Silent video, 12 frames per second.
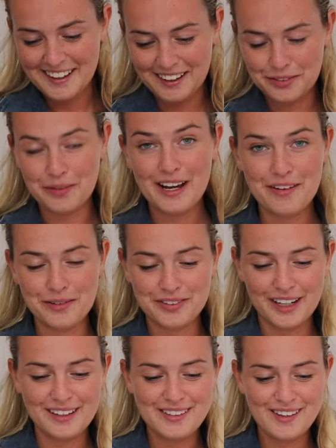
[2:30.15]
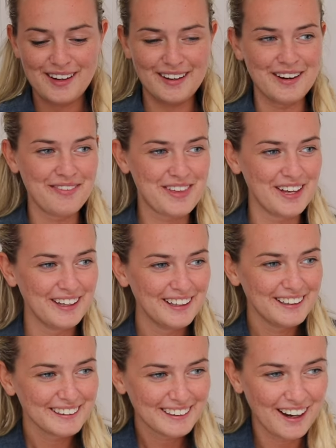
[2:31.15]
That's what they're all saying too.
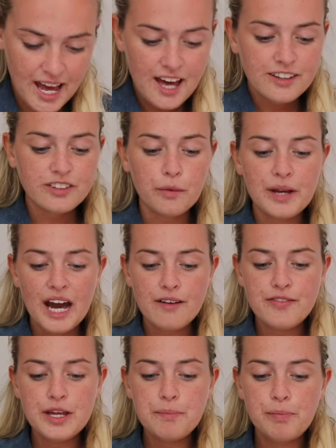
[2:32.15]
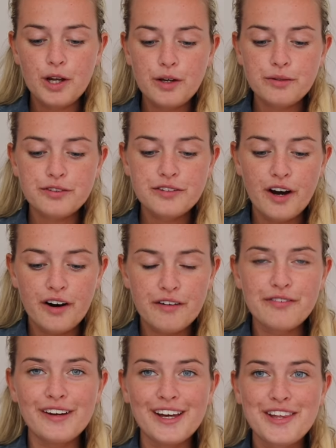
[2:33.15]
So we have the blue
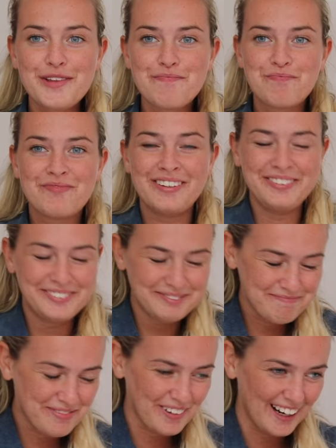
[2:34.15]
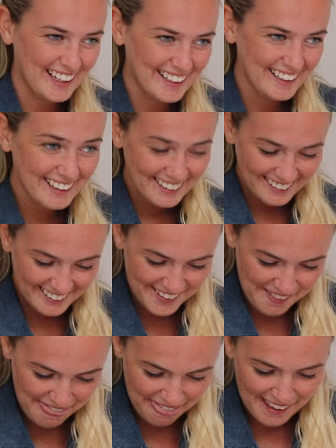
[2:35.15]
starfish print
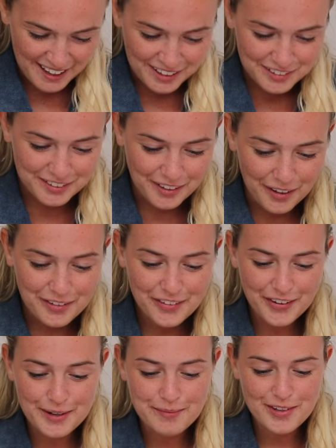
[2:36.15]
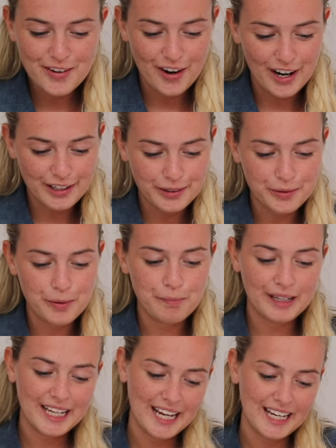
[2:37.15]
stone trim triangle
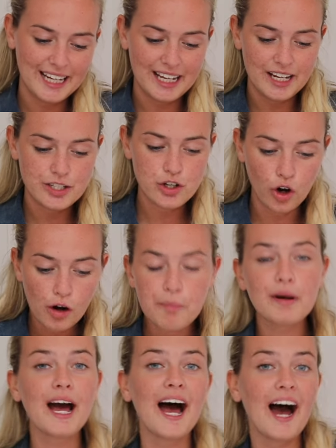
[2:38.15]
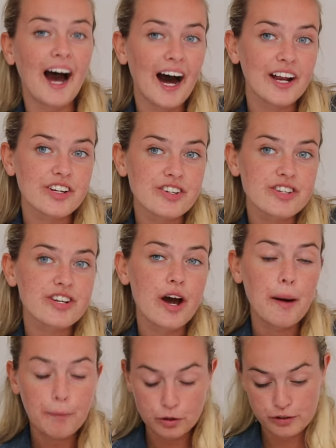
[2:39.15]
bikini top and
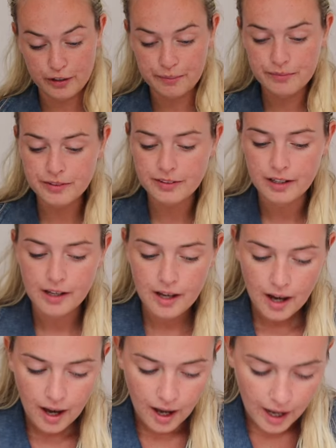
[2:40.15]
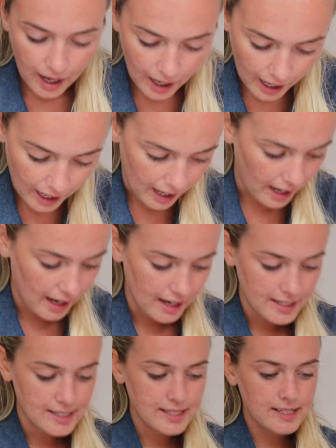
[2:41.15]
bottoms.
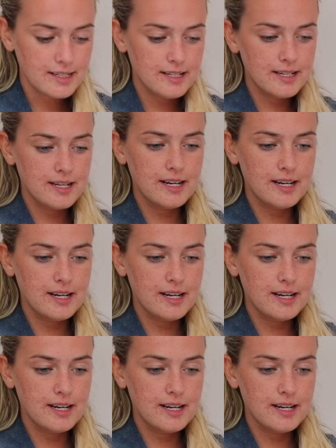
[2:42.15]
And